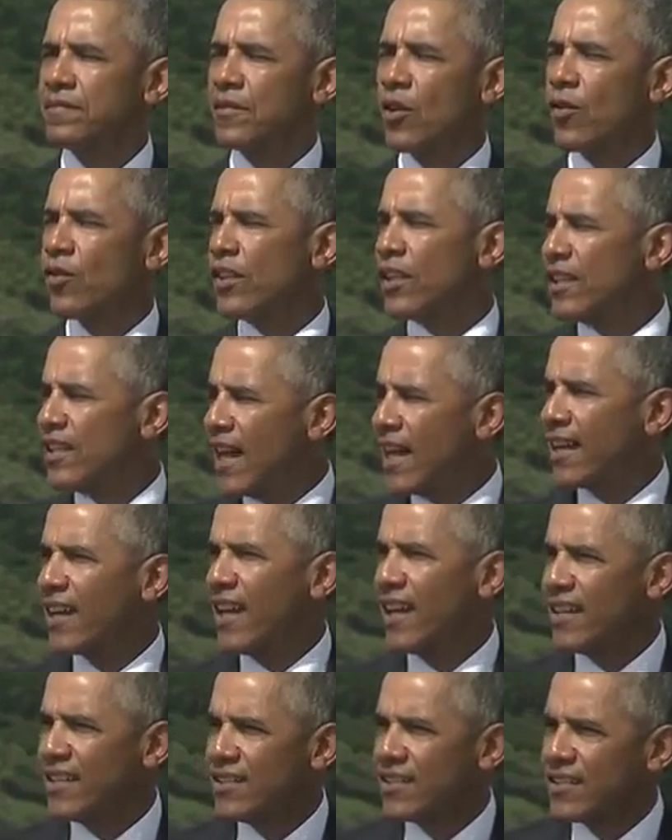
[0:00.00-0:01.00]
Over the
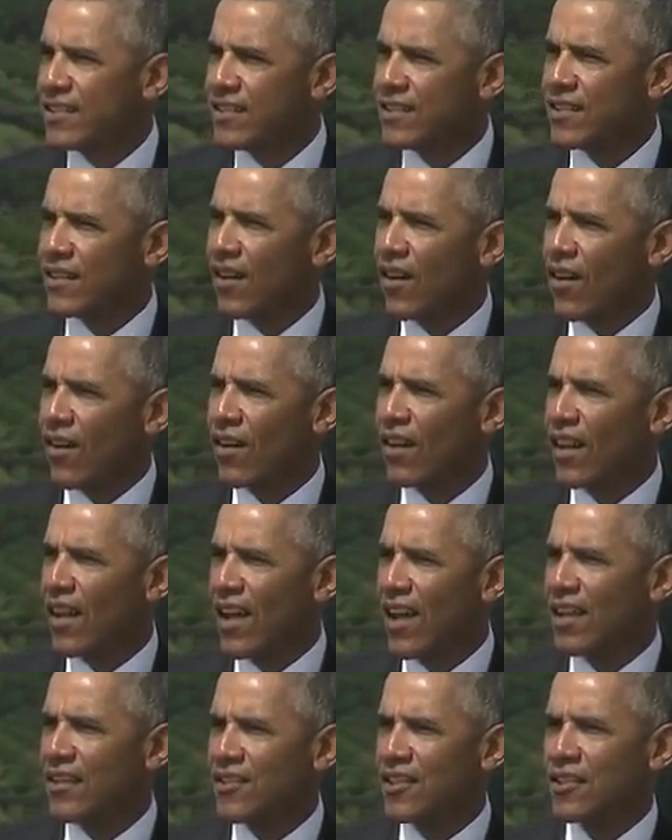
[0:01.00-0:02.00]
decades, our
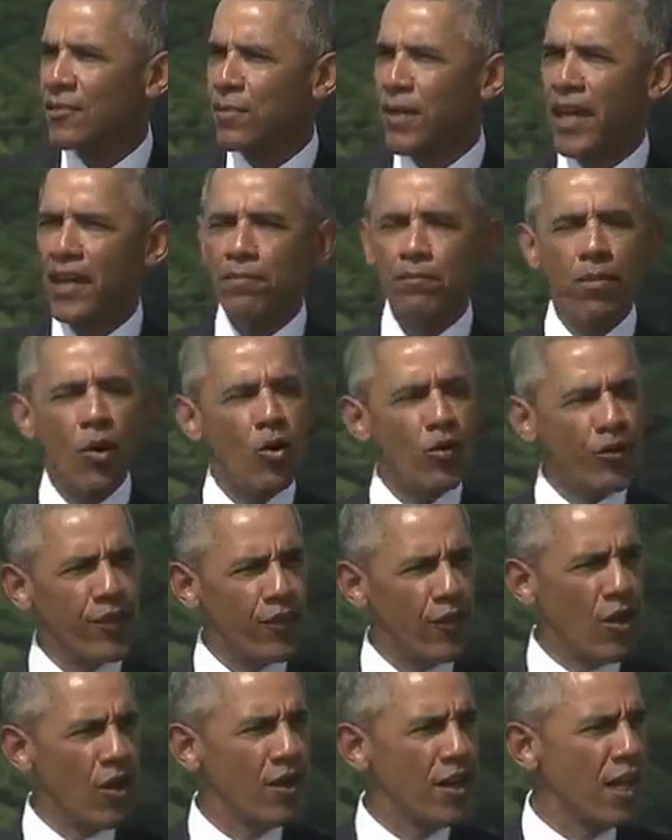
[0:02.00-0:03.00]
alliance has made both
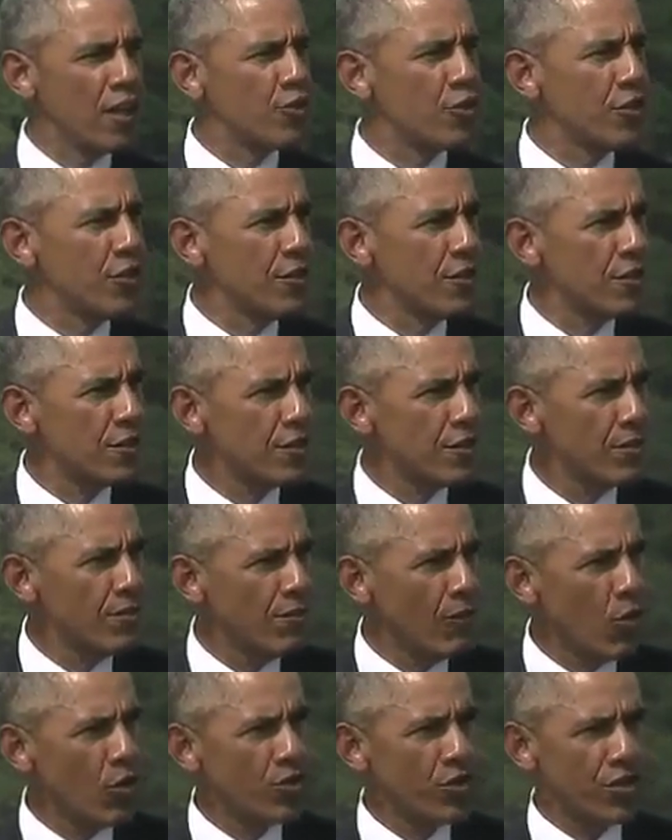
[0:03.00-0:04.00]
of our nations
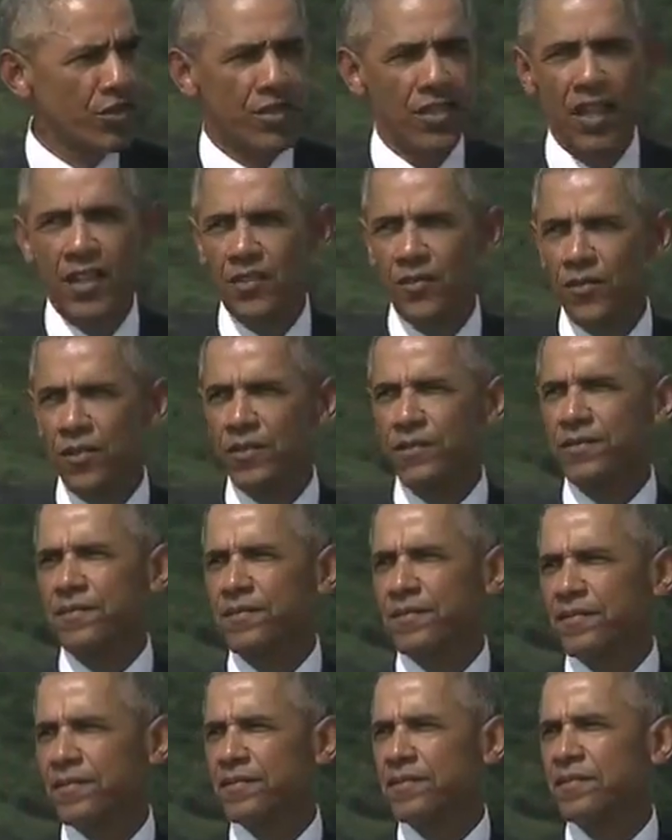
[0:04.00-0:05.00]
more successful.
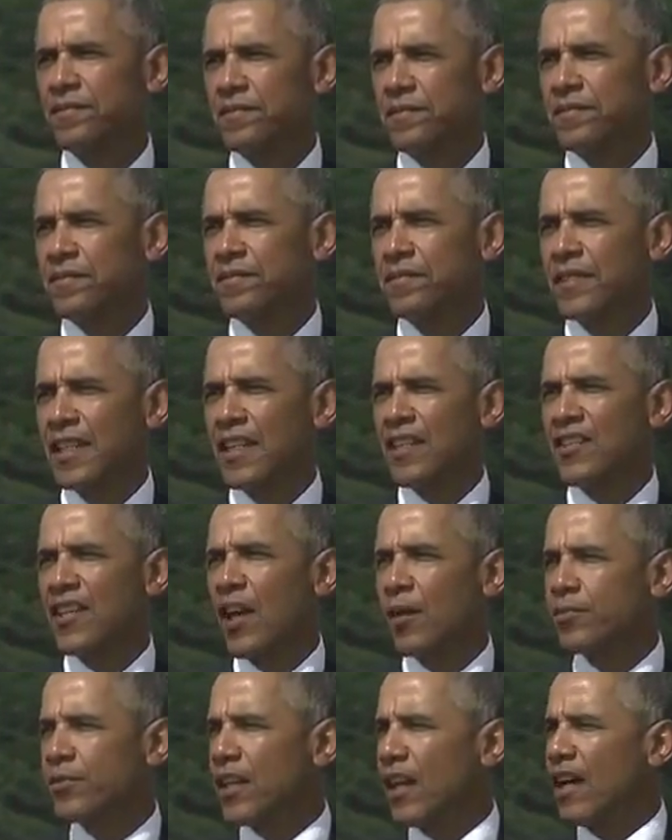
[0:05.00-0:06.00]
It has
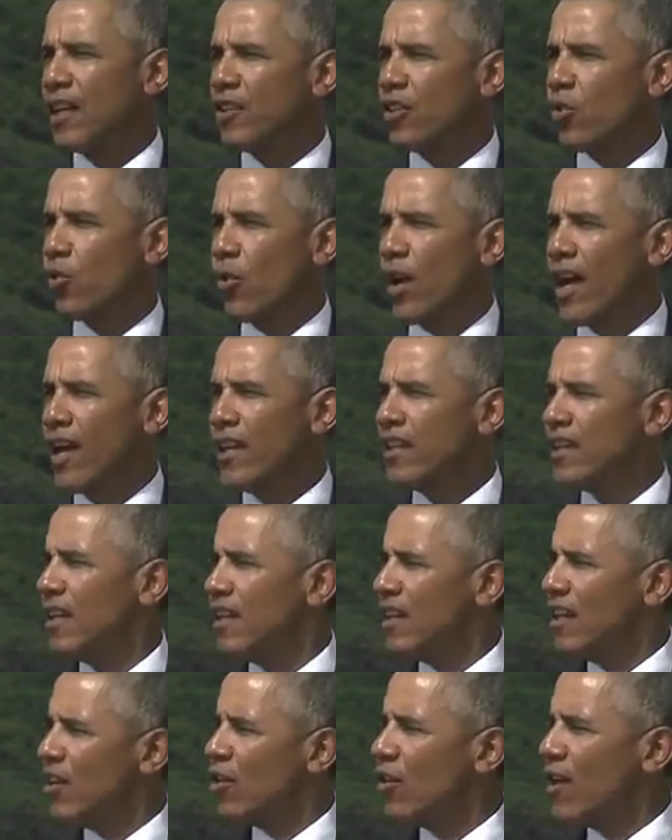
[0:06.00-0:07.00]
helped underwrite
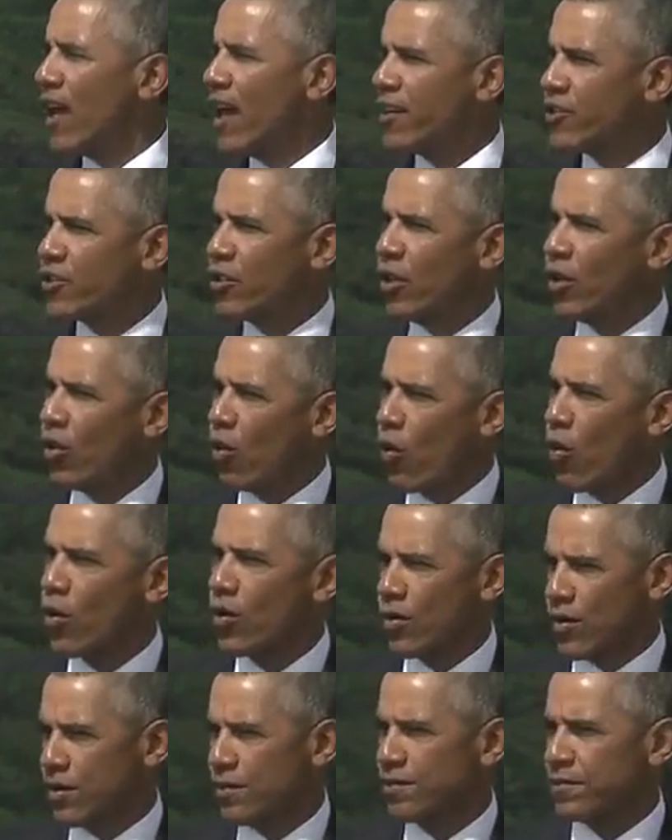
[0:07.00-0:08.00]
an international
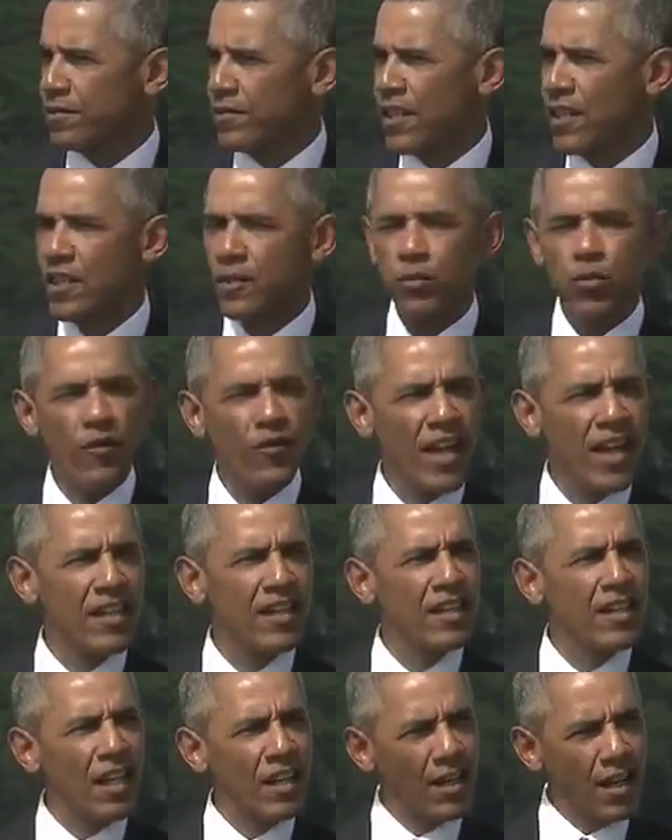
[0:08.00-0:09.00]
order that has
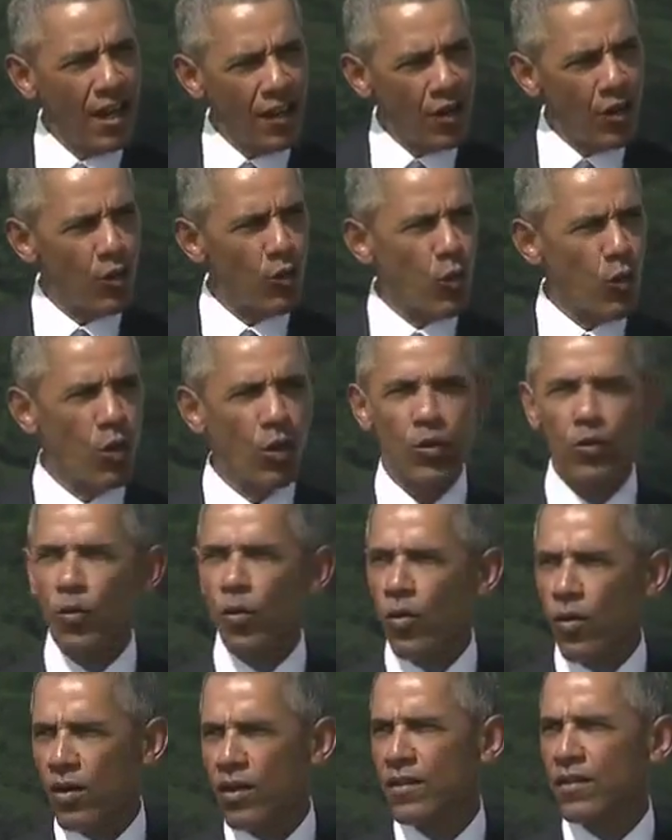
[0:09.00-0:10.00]
prevented another world
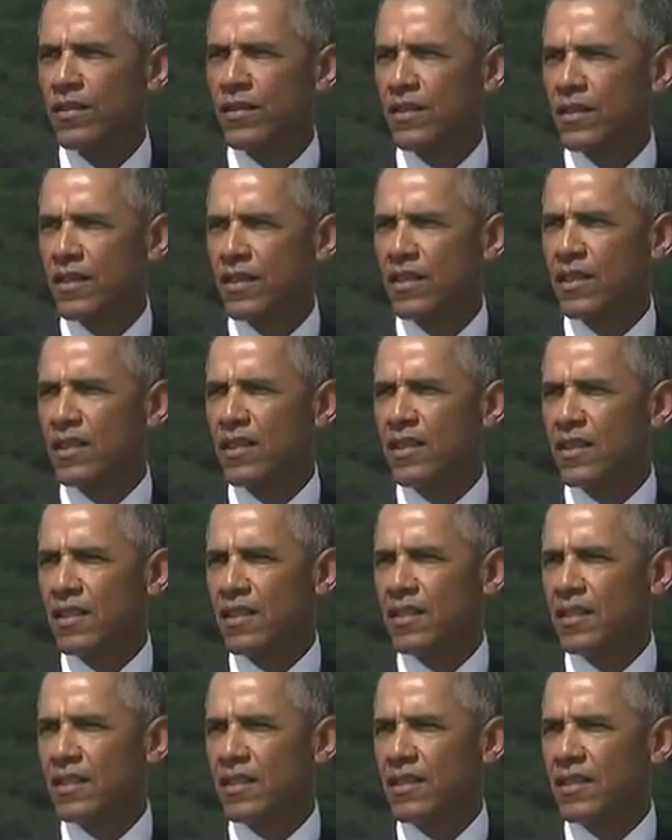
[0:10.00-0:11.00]
war
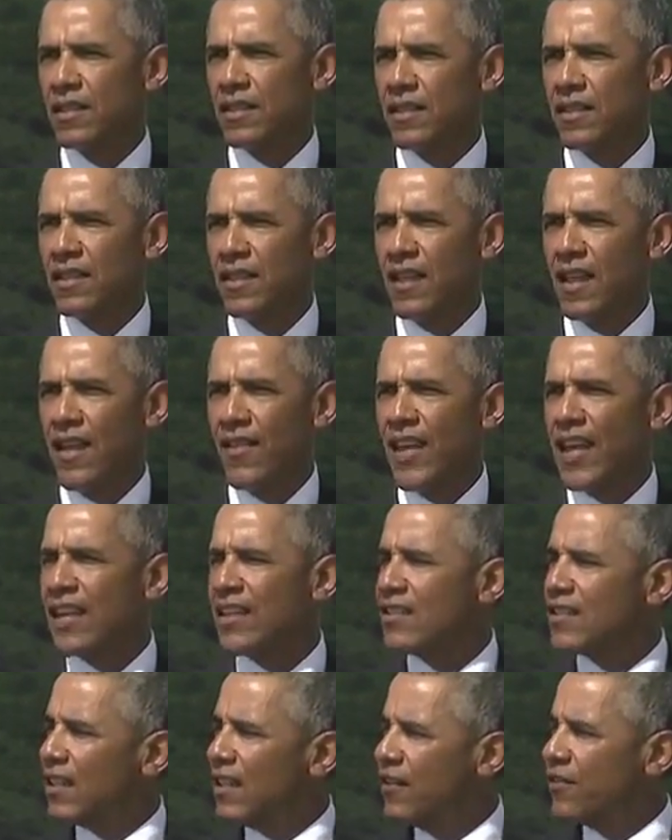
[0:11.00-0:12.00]
and that
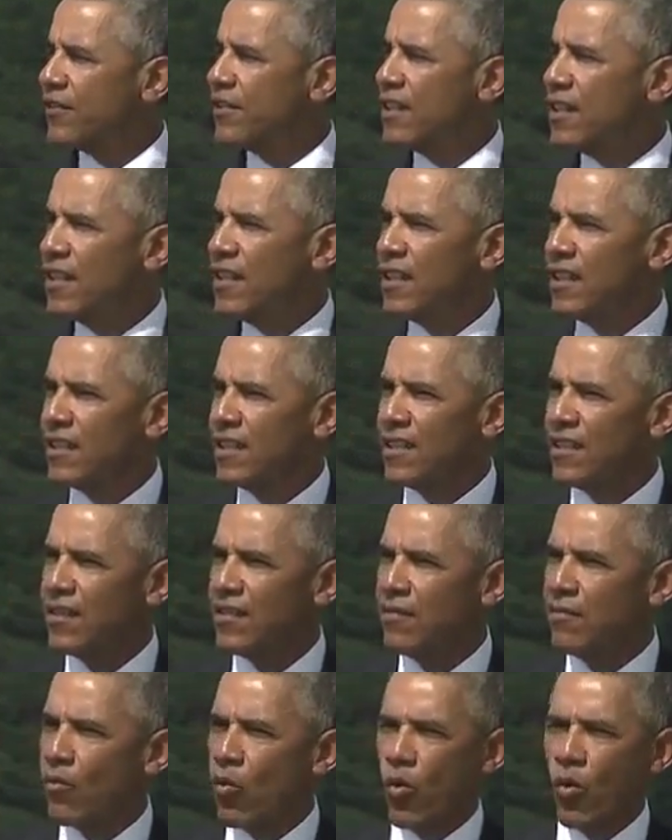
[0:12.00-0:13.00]
has lifted
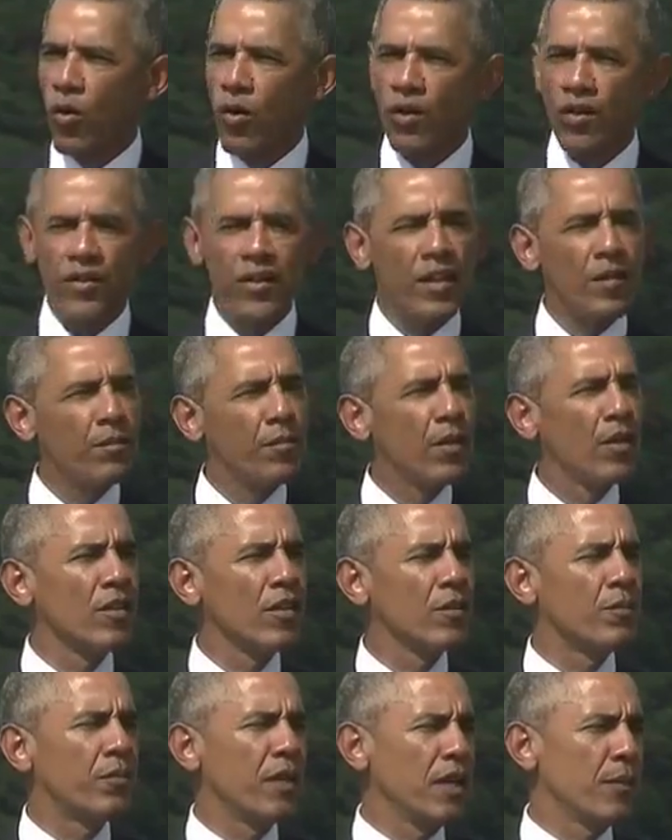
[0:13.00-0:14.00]
more than 1
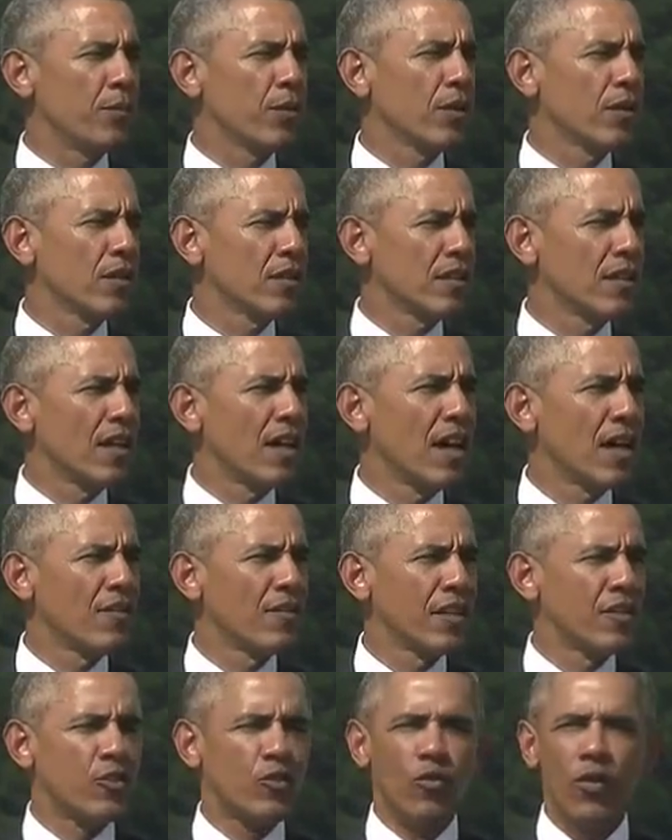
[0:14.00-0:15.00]
billion people out
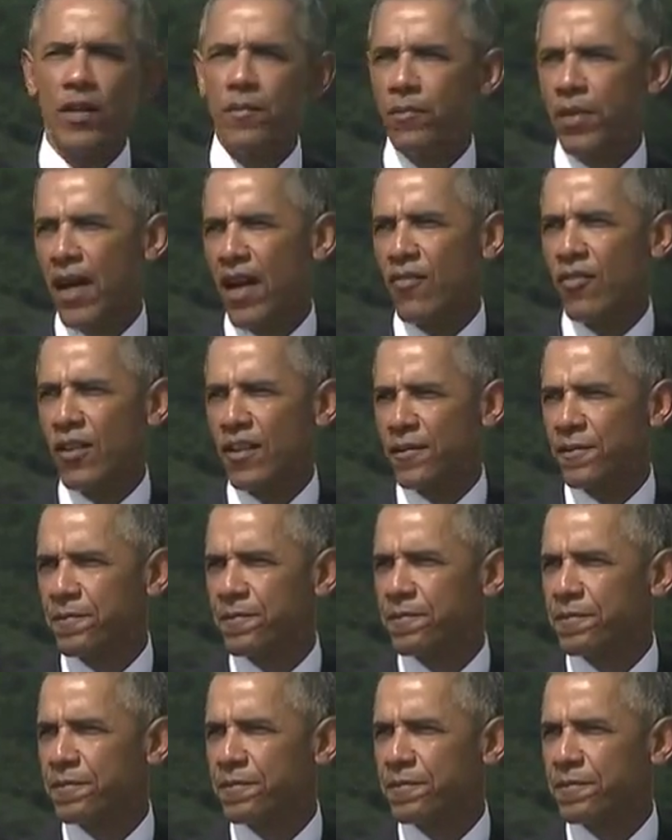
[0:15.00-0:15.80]
of extreme poverty.